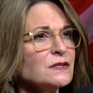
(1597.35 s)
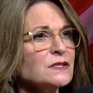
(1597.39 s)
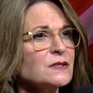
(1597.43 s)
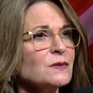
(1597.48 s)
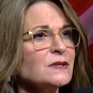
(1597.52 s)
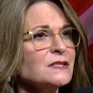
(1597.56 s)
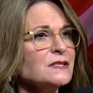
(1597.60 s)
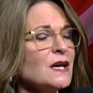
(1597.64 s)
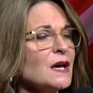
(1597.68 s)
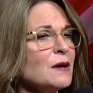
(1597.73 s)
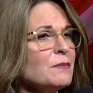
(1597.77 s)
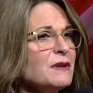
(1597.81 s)

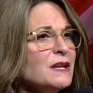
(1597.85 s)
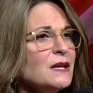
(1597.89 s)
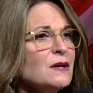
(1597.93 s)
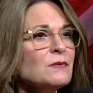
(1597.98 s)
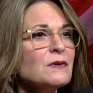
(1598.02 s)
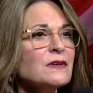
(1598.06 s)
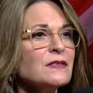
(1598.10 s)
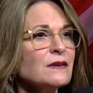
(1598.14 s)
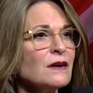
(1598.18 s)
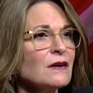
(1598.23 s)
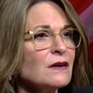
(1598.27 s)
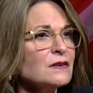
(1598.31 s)
what's happening
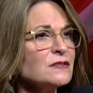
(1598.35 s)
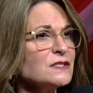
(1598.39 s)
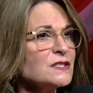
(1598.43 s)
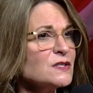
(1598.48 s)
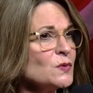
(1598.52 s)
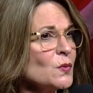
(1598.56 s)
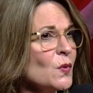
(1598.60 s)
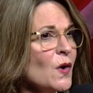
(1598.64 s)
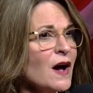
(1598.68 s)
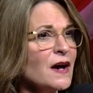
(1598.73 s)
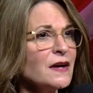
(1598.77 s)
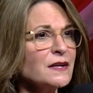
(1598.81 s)
with our
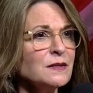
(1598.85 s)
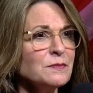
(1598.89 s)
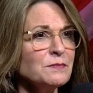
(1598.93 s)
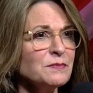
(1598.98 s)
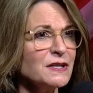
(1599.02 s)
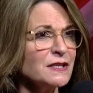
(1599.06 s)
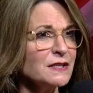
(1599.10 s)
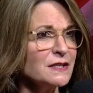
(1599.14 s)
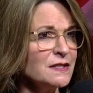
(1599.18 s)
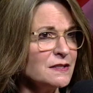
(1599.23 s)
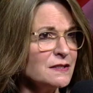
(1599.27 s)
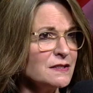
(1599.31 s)
SWAT and
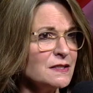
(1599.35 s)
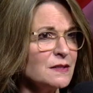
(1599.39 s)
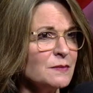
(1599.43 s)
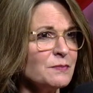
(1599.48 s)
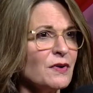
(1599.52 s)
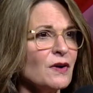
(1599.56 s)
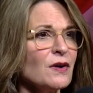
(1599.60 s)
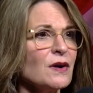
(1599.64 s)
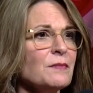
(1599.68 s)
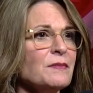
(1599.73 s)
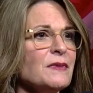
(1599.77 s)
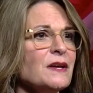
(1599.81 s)
police
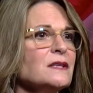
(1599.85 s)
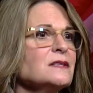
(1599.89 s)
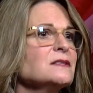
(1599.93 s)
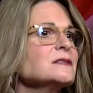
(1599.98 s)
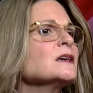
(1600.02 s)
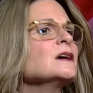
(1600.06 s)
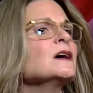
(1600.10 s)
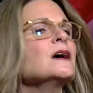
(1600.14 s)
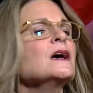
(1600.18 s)
departments,